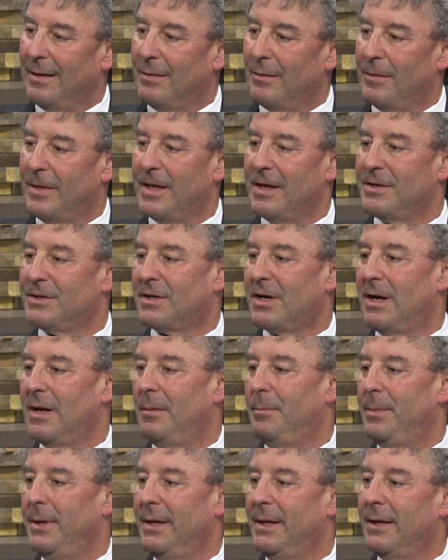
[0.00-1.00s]
there's got
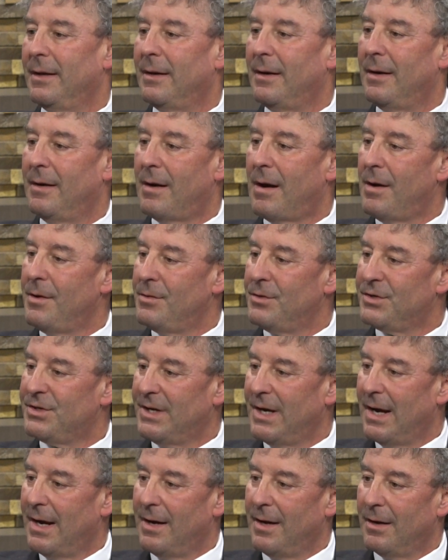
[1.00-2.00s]
to be an
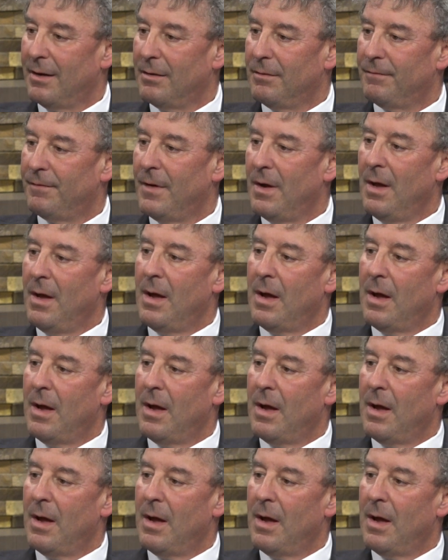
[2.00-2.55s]
understanding of